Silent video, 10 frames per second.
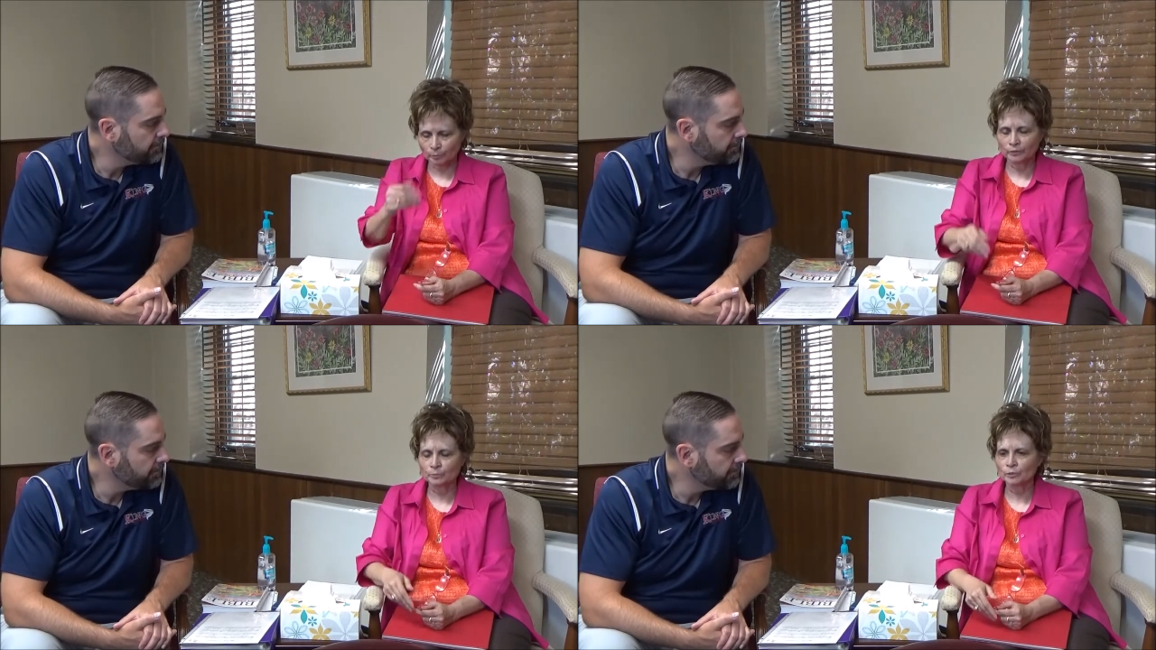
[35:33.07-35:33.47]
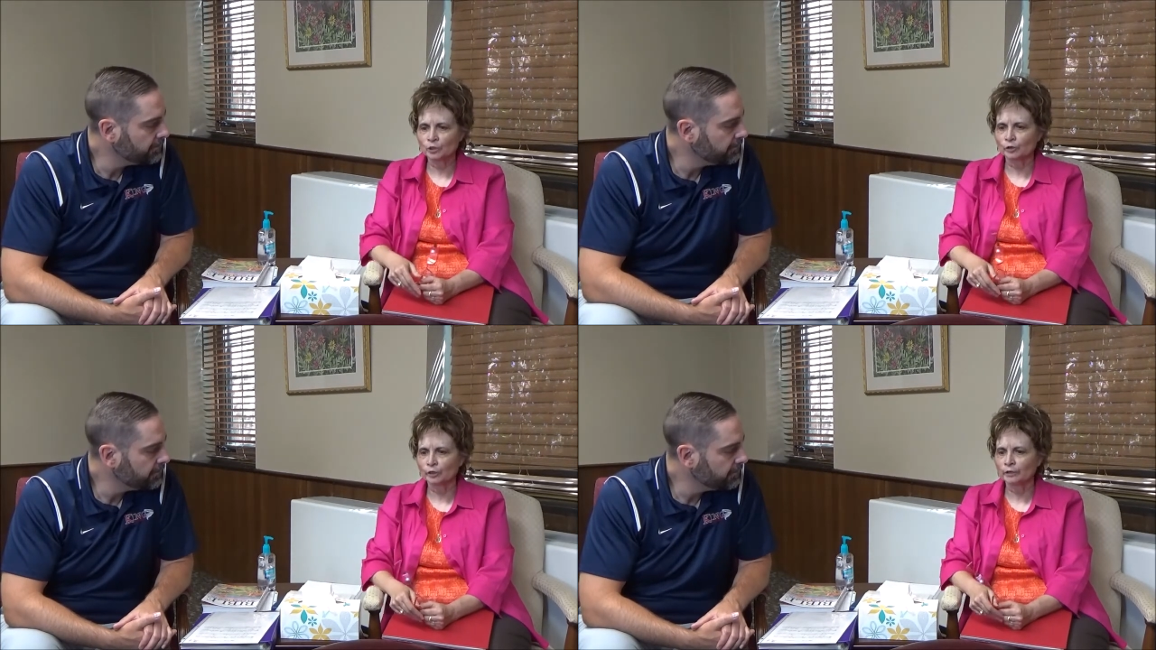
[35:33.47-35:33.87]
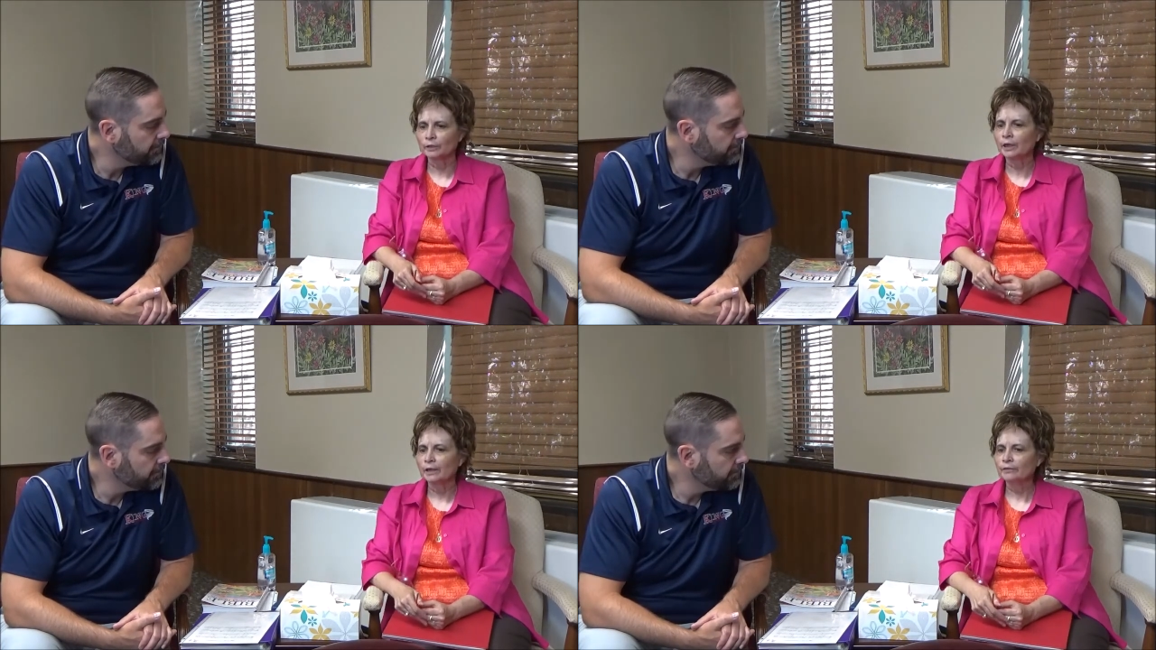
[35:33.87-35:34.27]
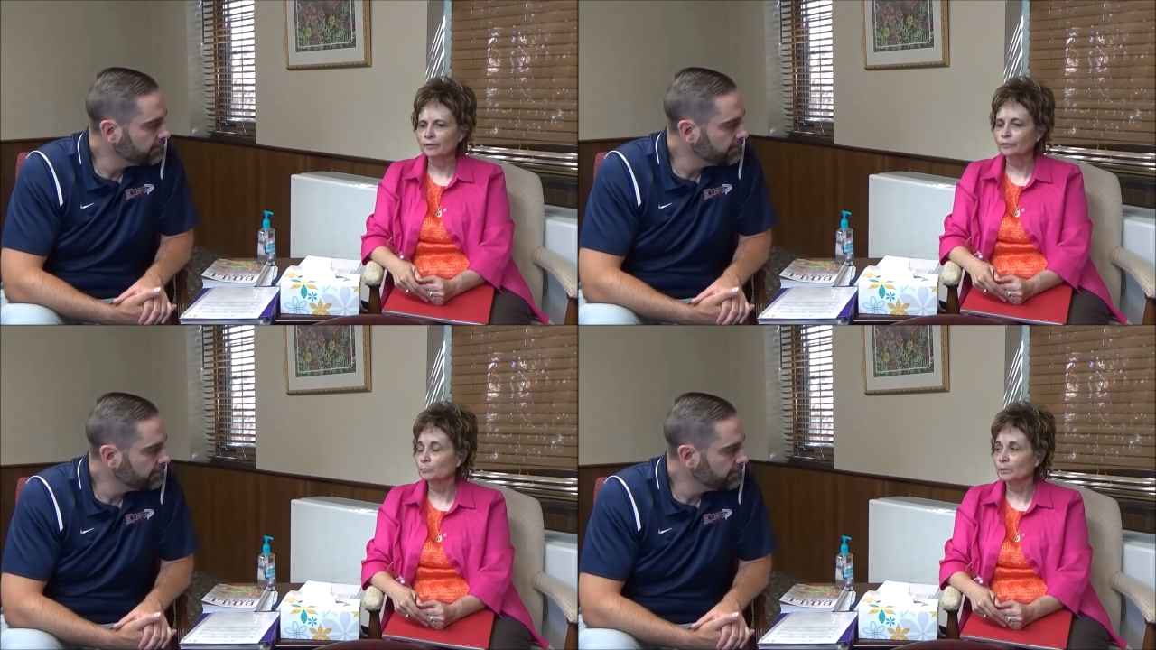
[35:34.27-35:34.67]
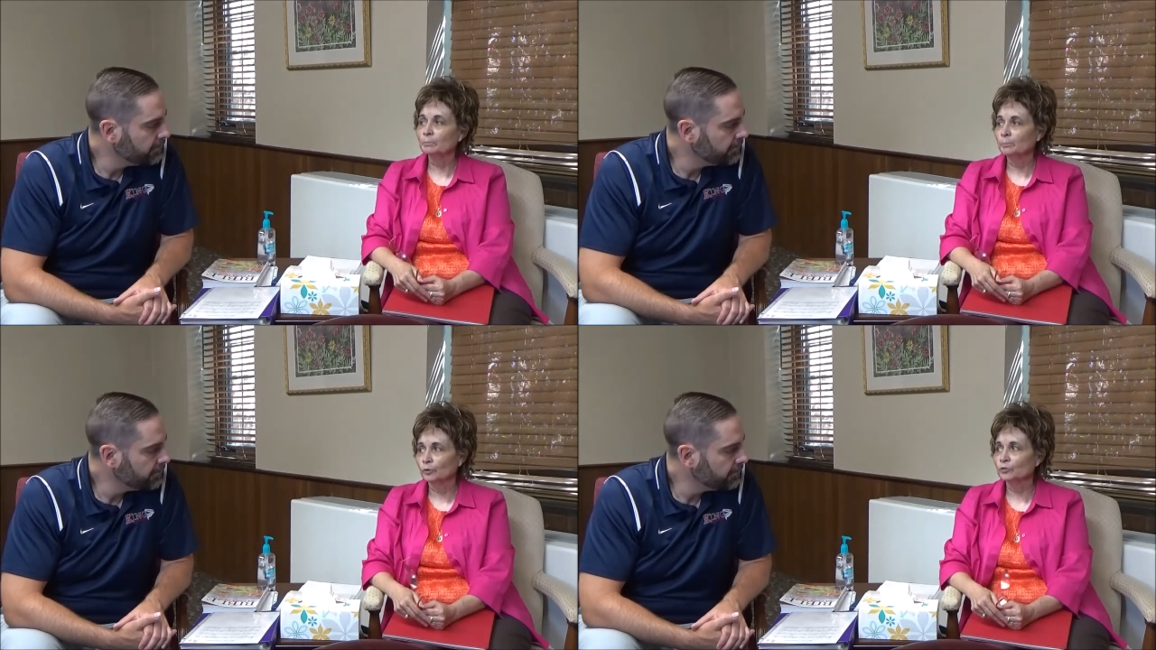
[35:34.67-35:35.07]
Speaker 1: Presbyterian, that
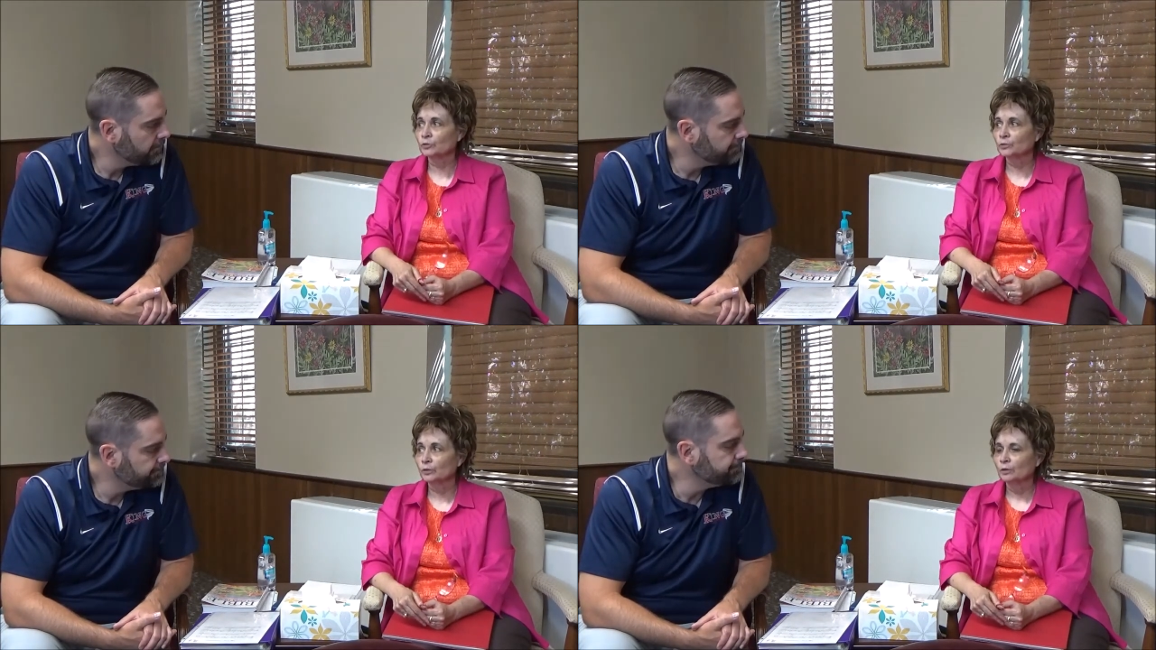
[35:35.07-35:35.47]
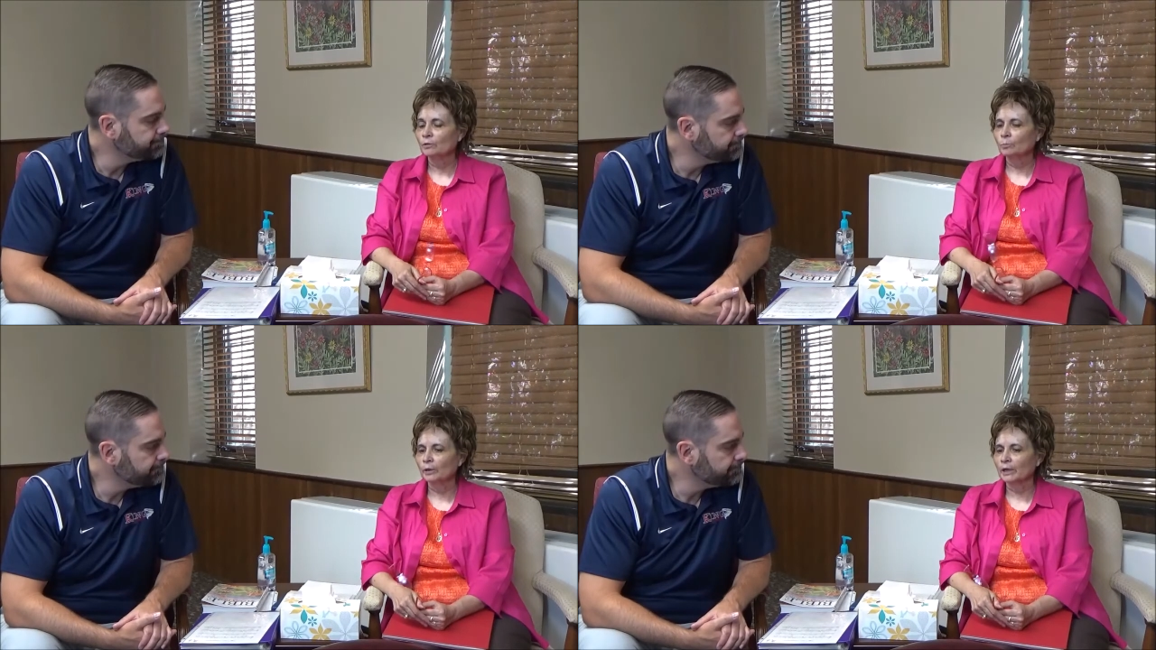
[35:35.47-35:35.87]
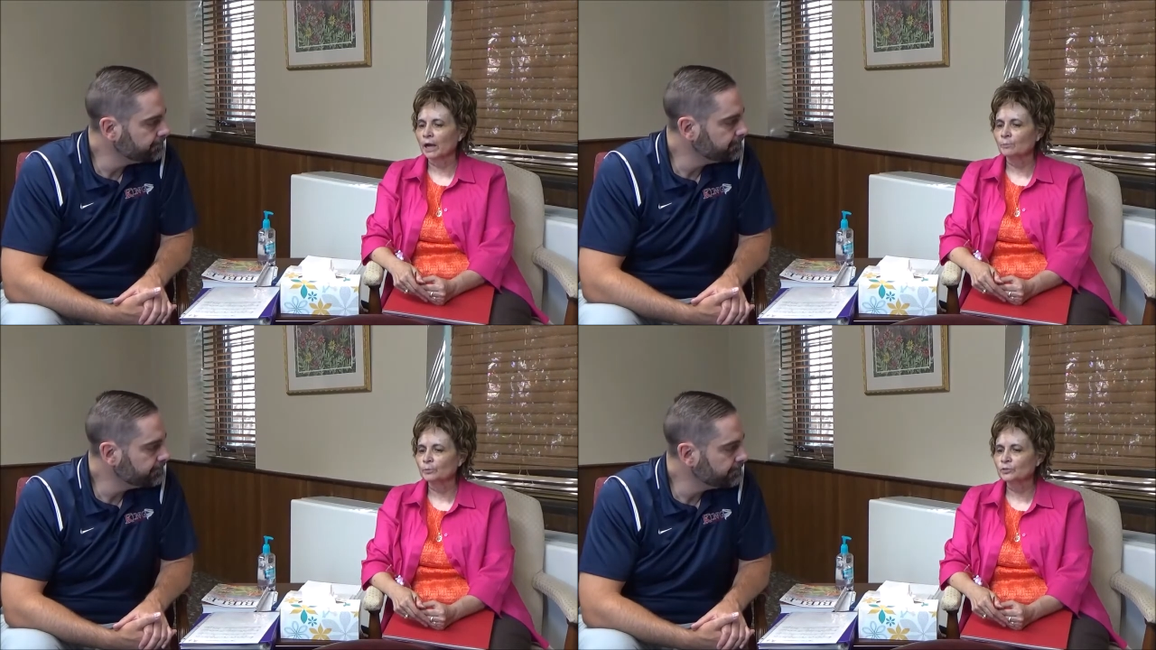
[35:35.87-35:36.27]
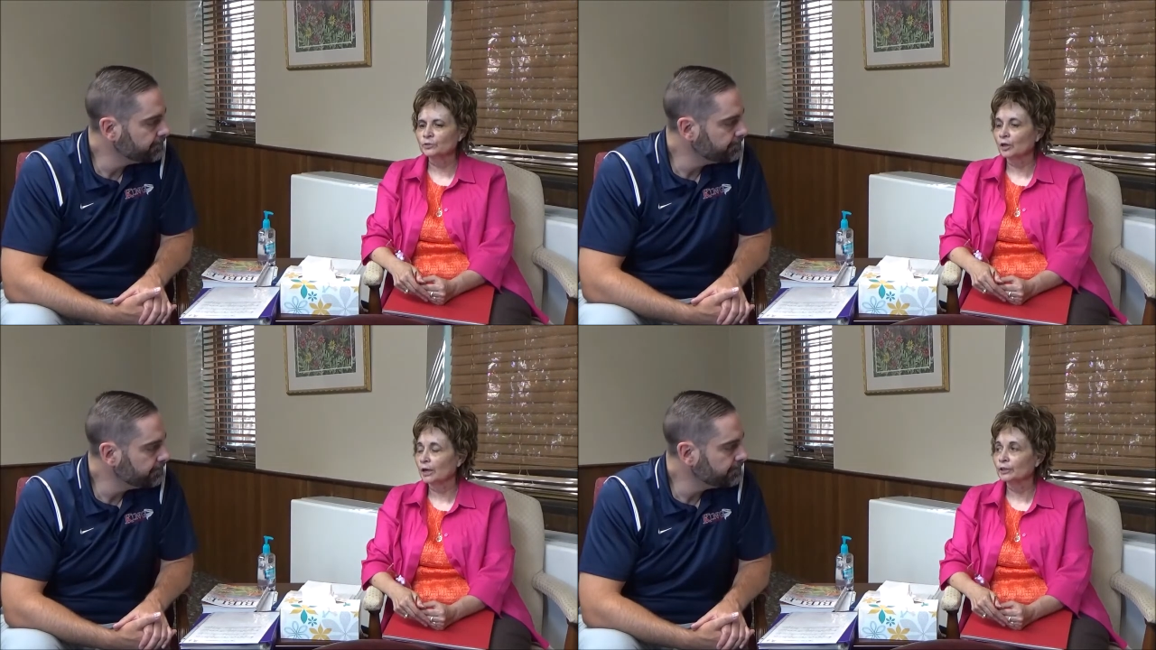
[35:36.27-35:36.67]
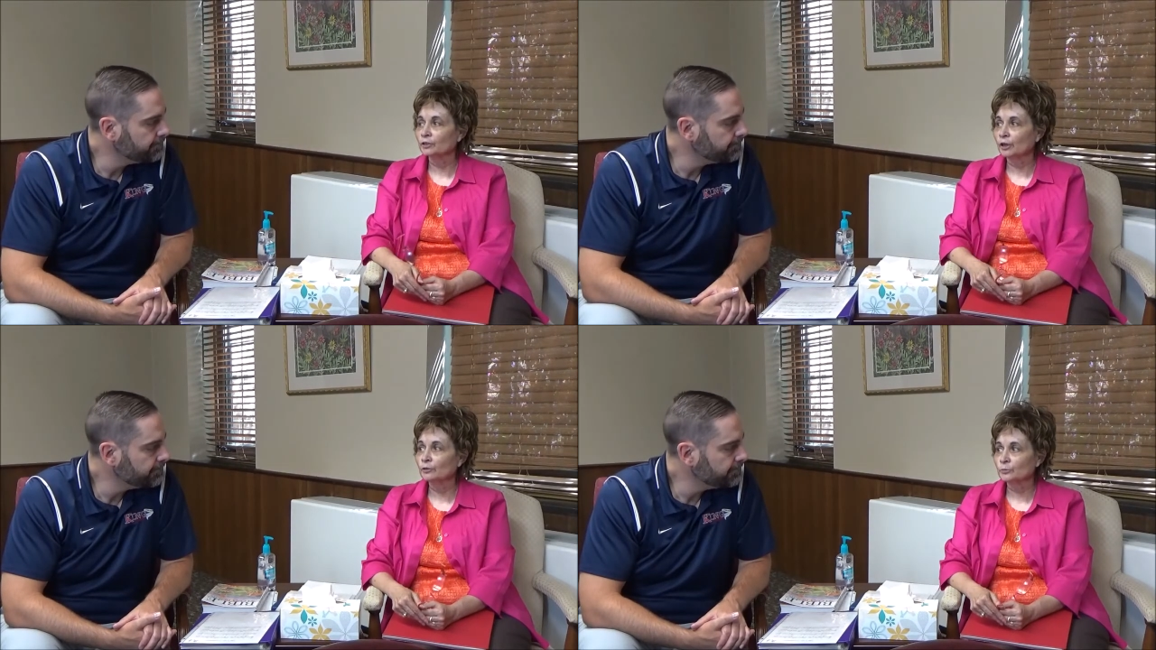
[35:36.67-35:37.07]
remembers mm. when I was
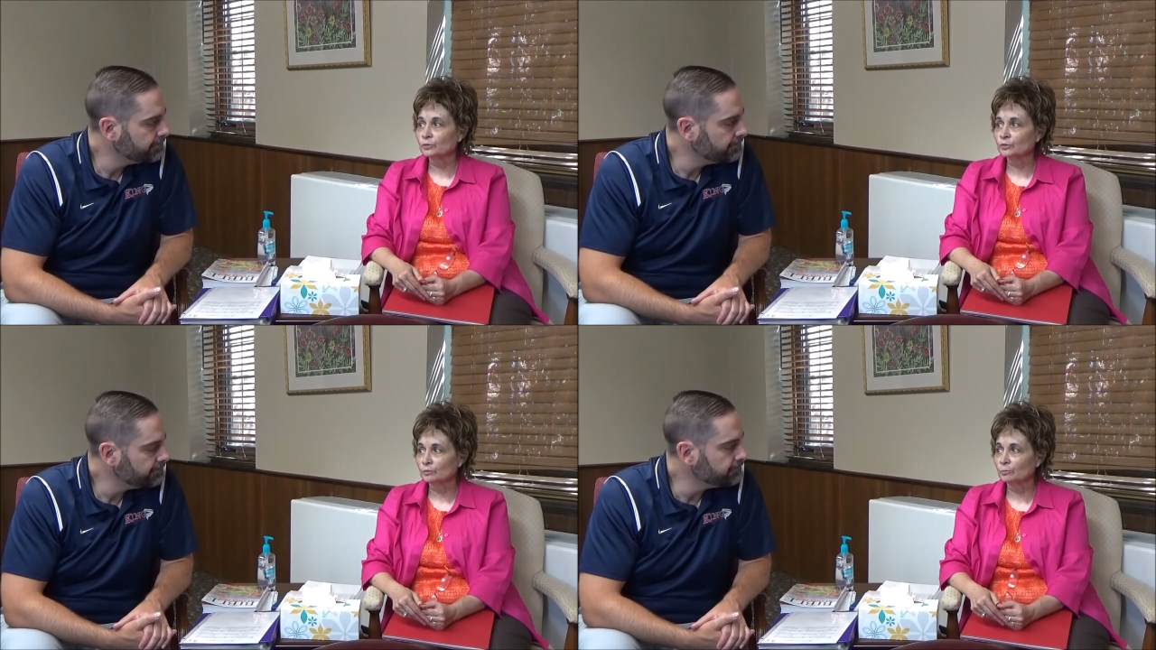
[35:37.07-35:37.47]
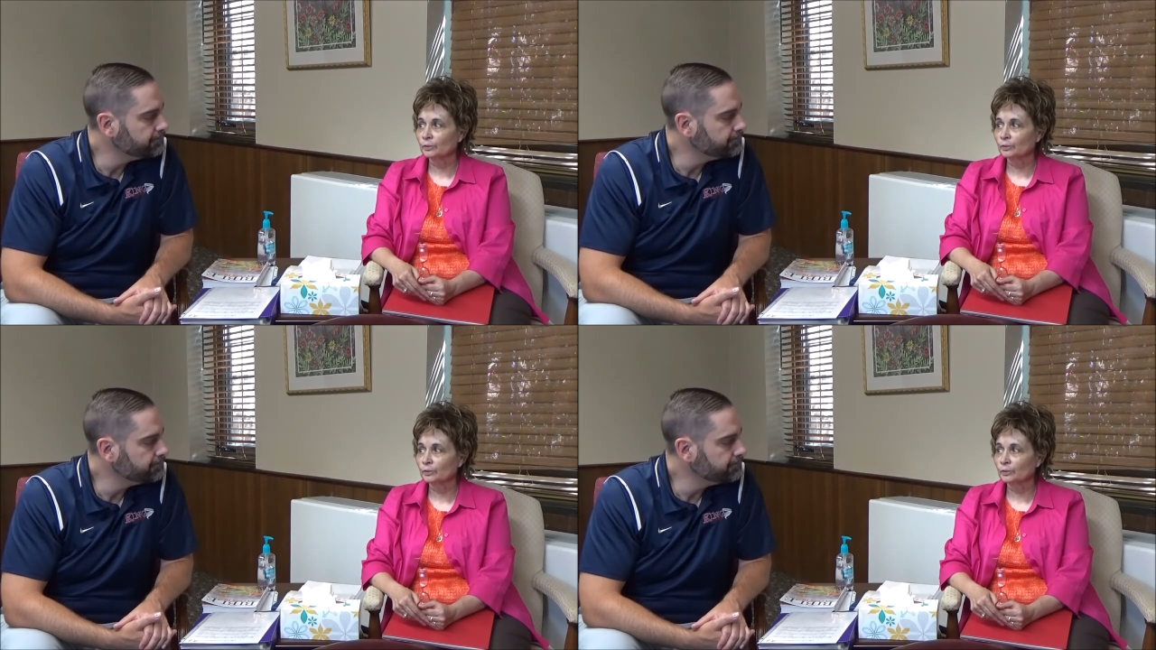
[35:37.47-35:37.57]
diagnosed mm.